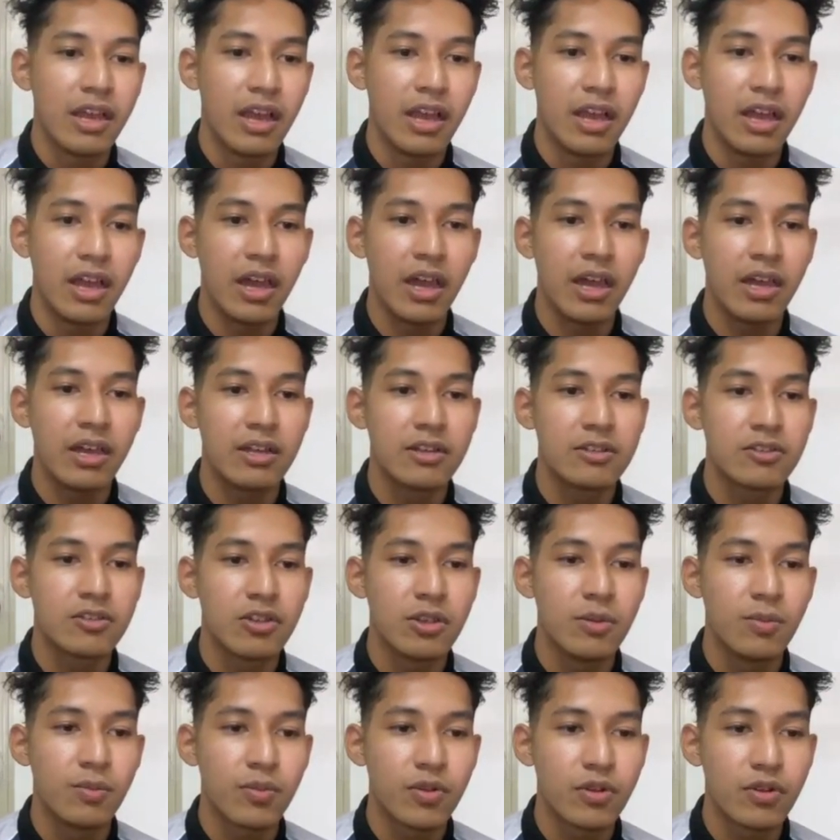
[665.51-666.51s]
AI also
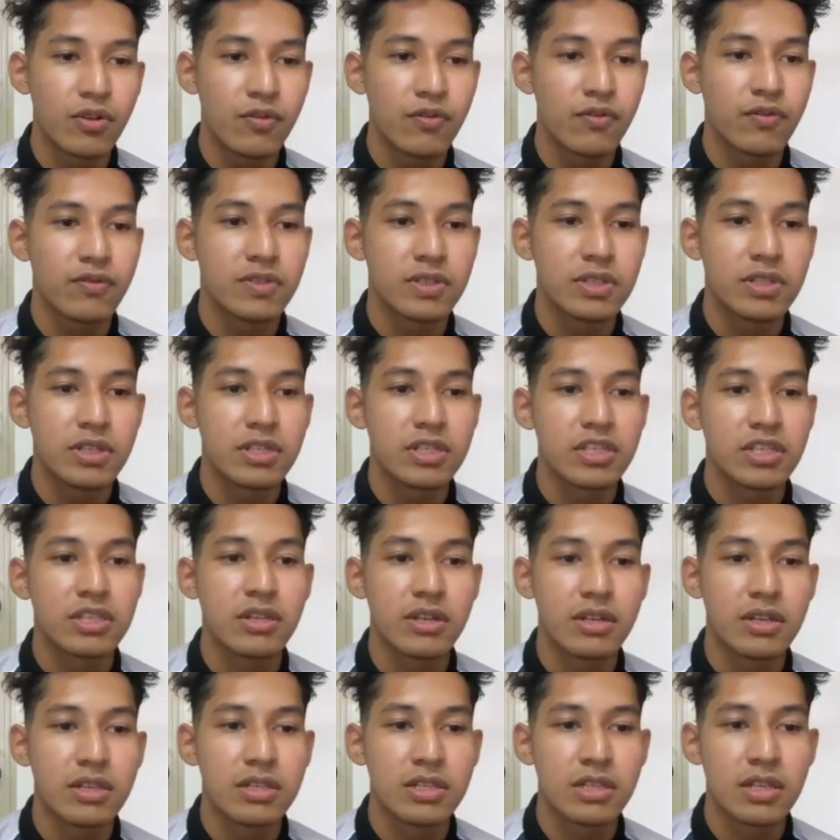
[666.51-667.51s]
improves search
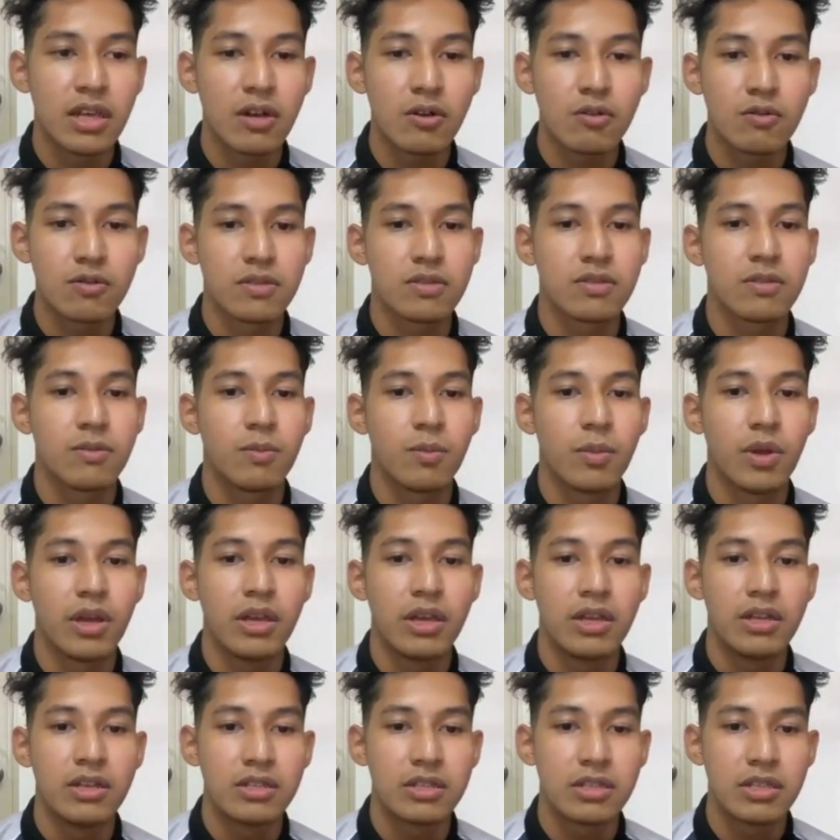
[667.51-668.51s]
results by
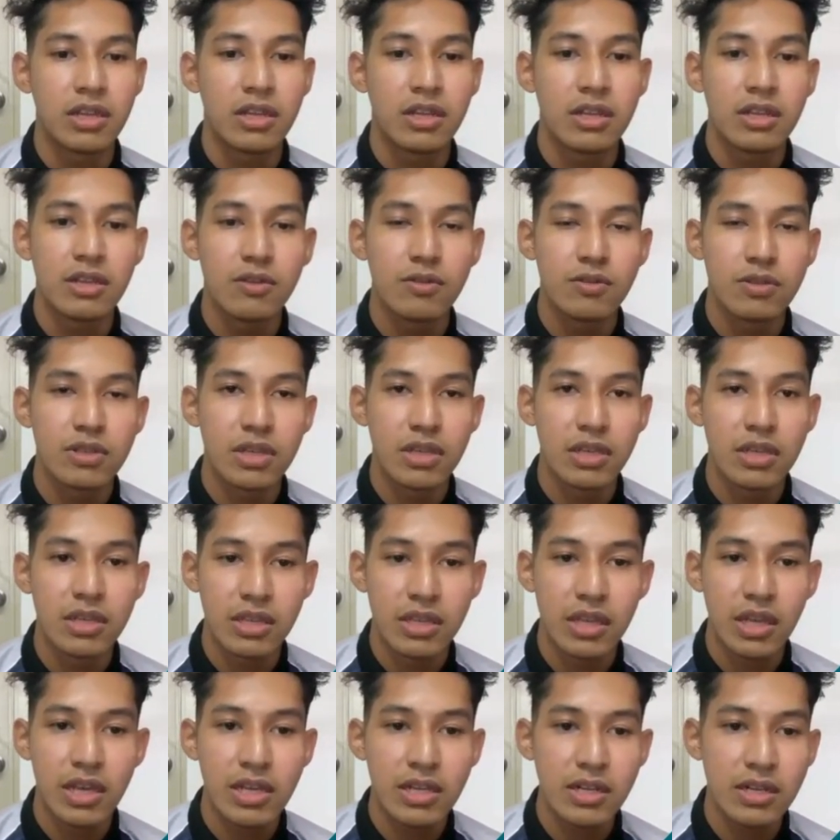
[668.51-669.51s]
understanding user
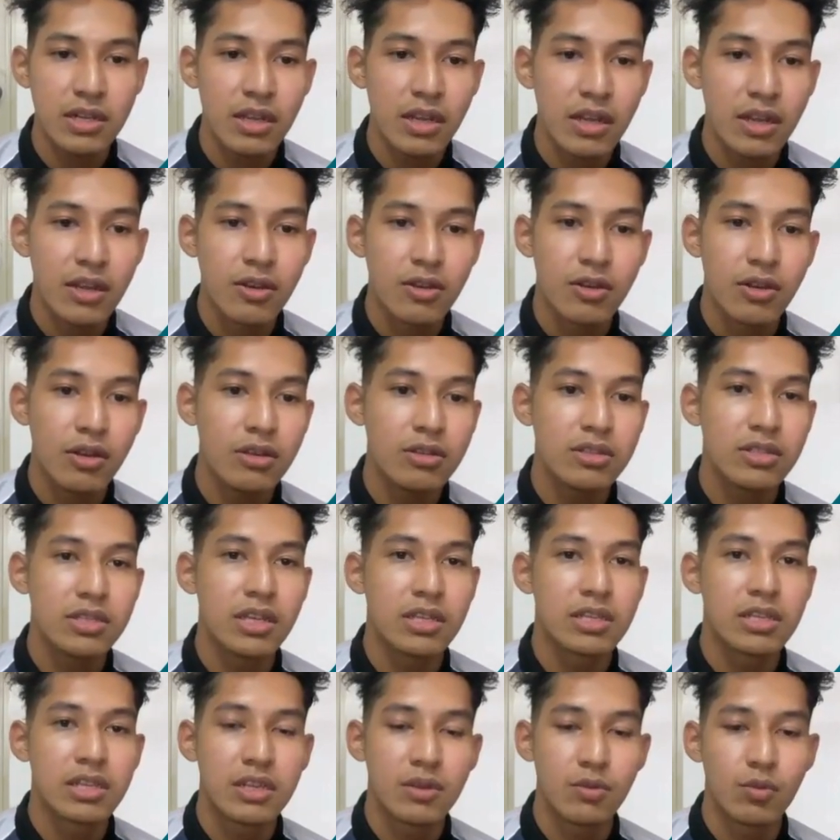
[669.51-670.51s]
intent, not
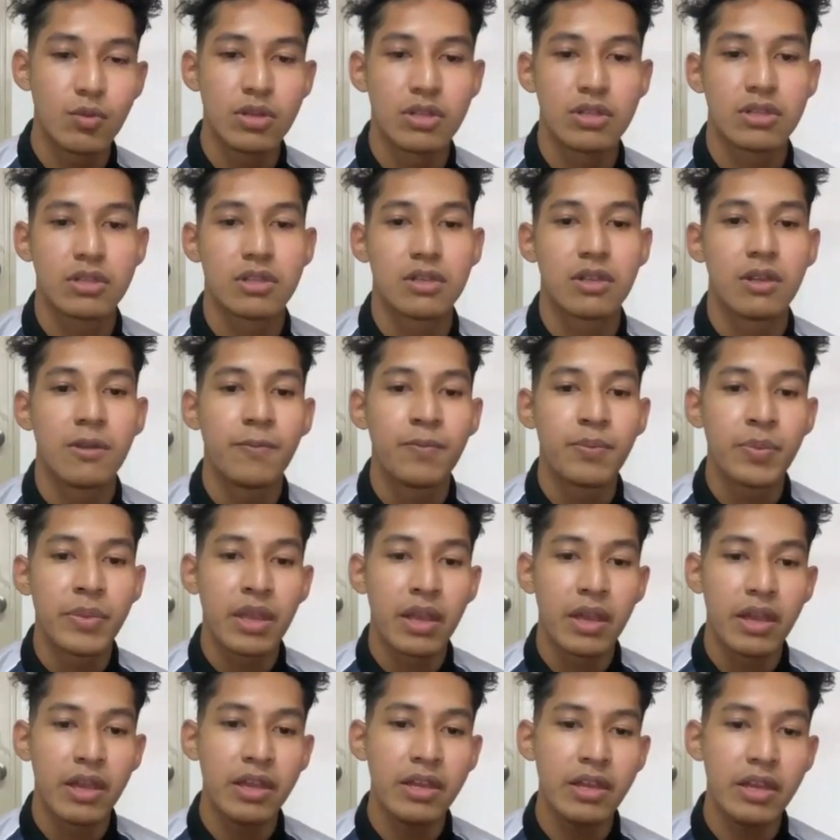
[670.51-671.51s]
just keywords.
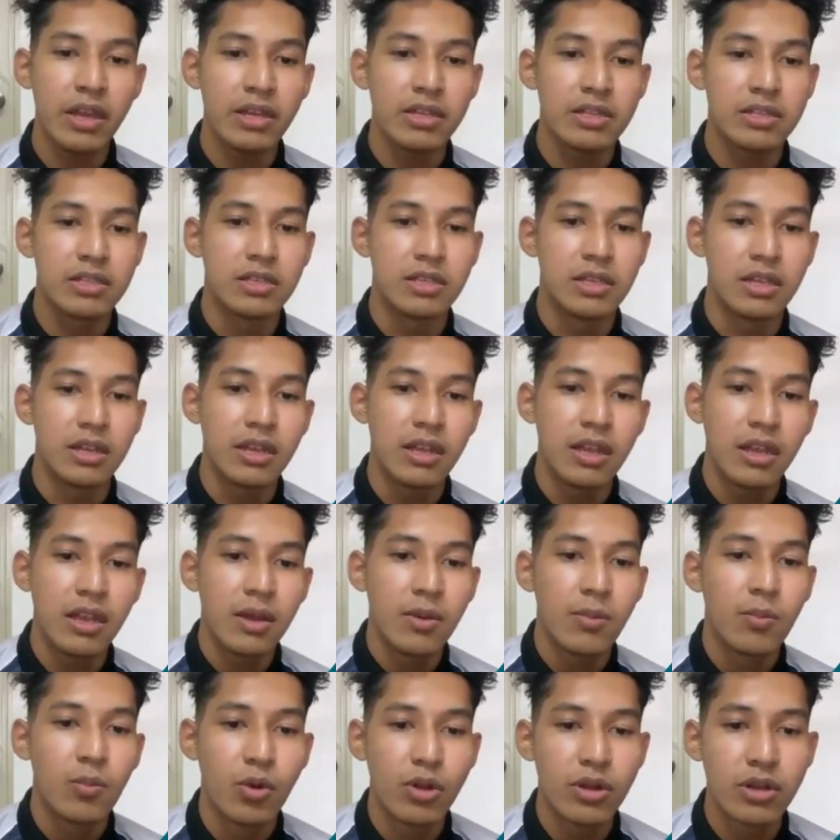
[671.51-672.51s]
In addition,
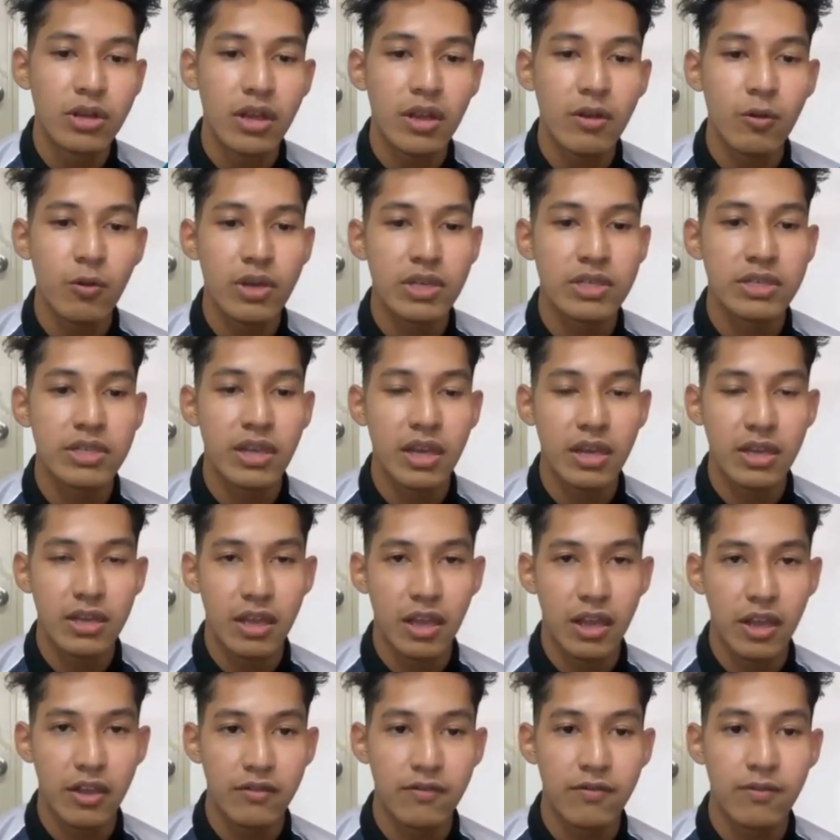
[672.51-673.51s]
modern
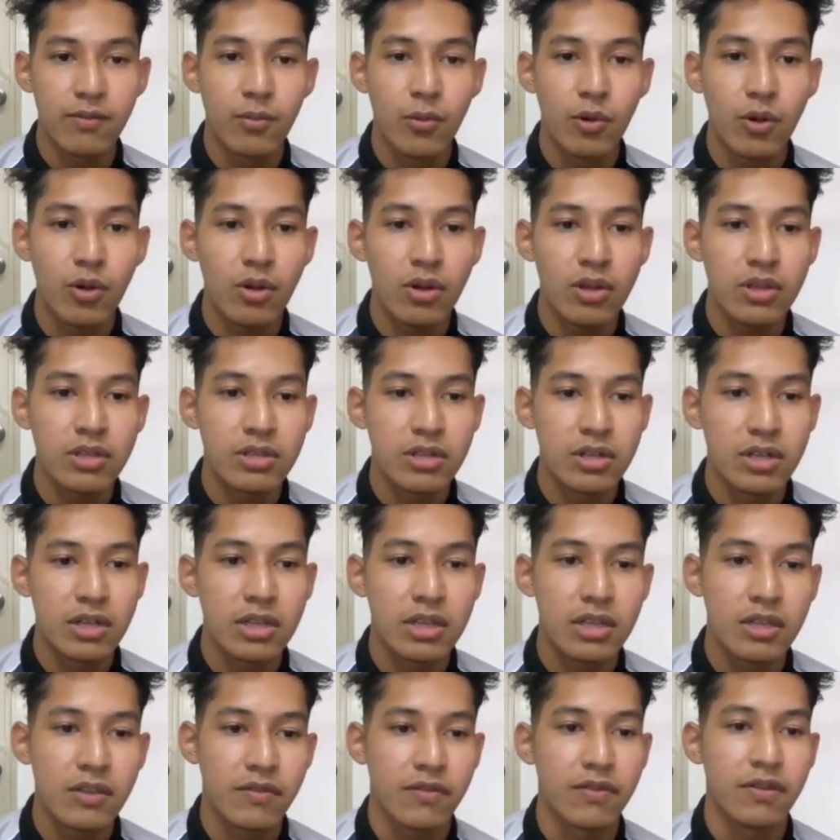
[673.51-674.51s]
websites have more
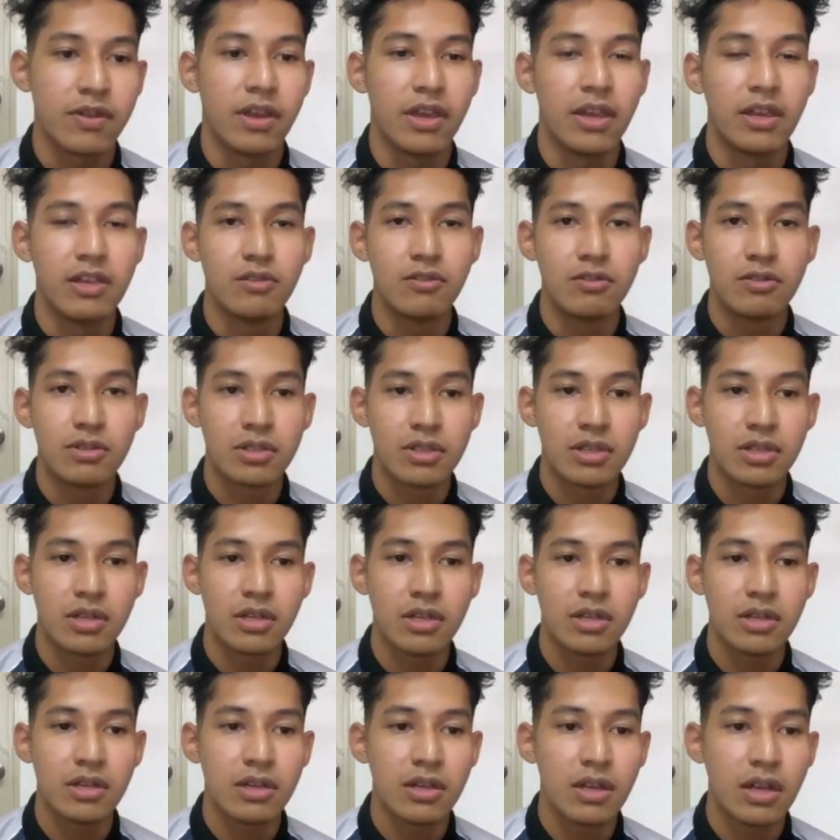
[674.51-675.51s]
interactive and
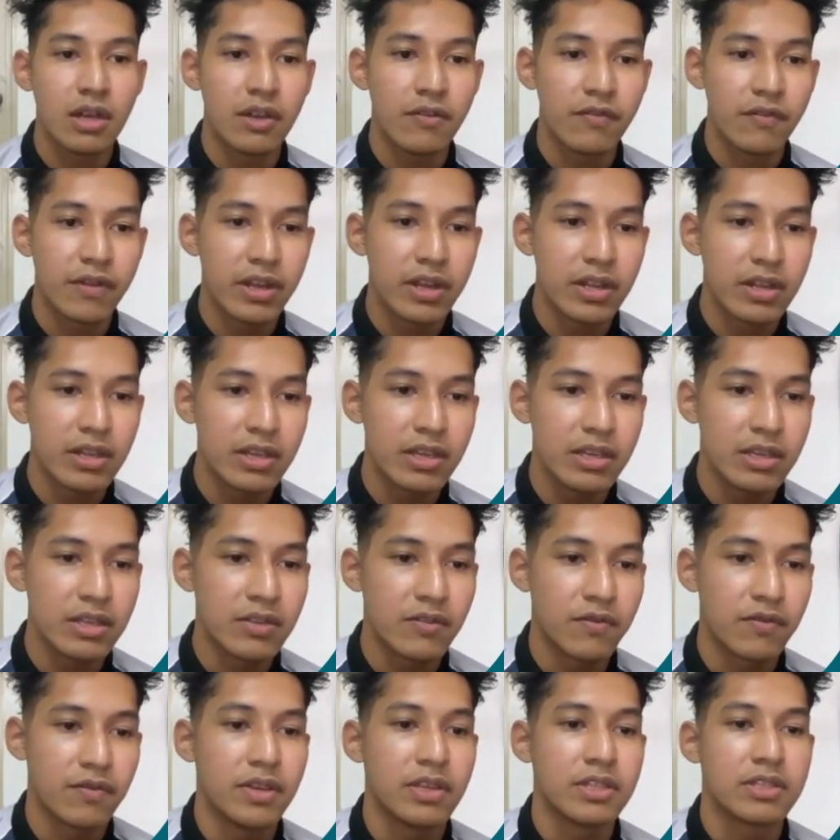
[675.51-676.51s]
user-friendly
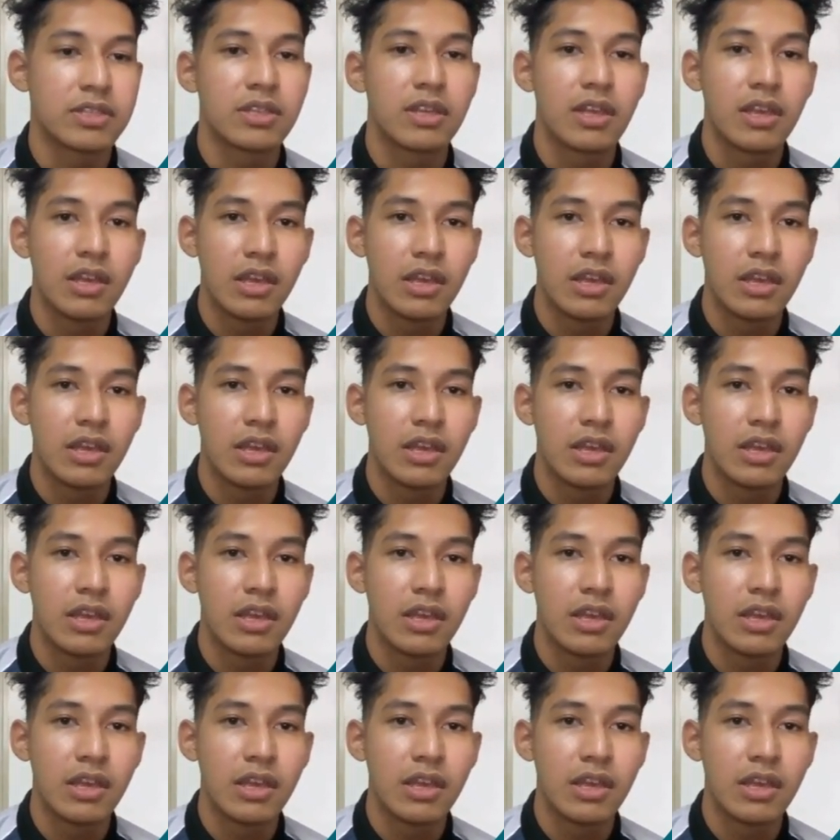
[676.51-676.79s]
interface.